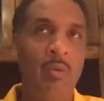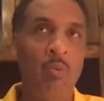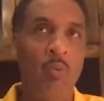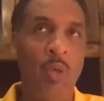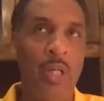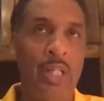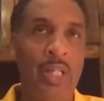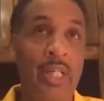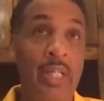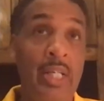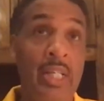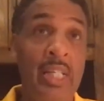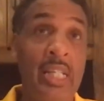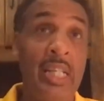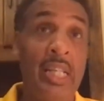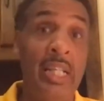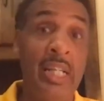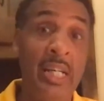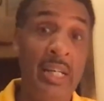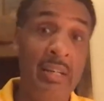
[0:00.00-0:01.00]
When he
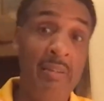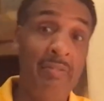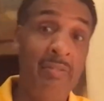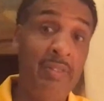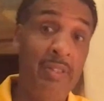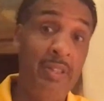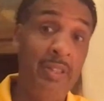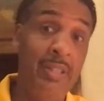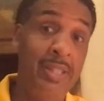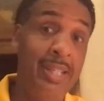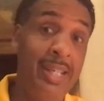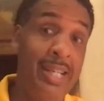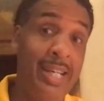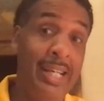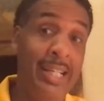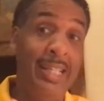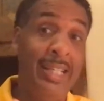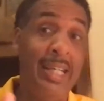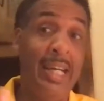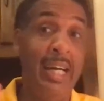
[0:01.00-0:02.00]
left
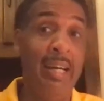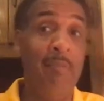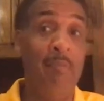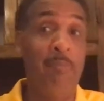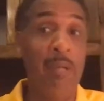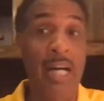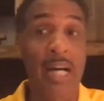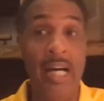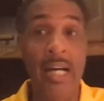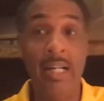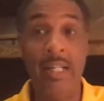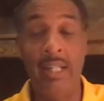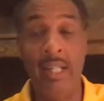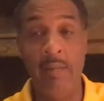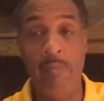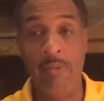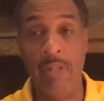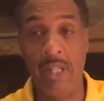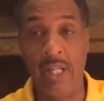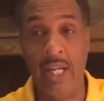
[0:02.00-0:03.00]
and came back,
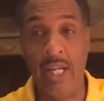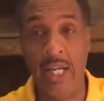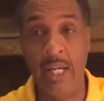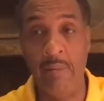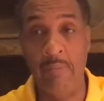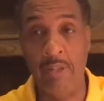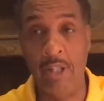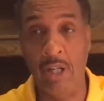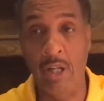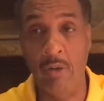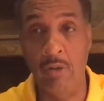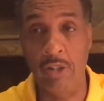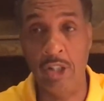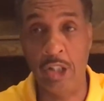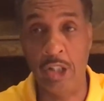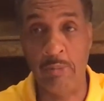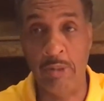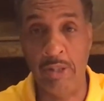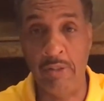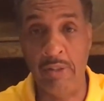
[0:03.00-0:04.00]
he became the Holy
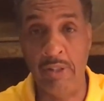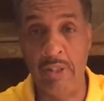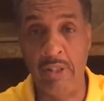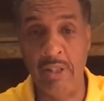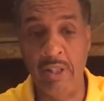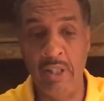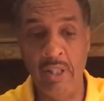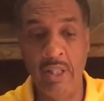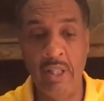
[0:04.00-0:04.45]
Spirit.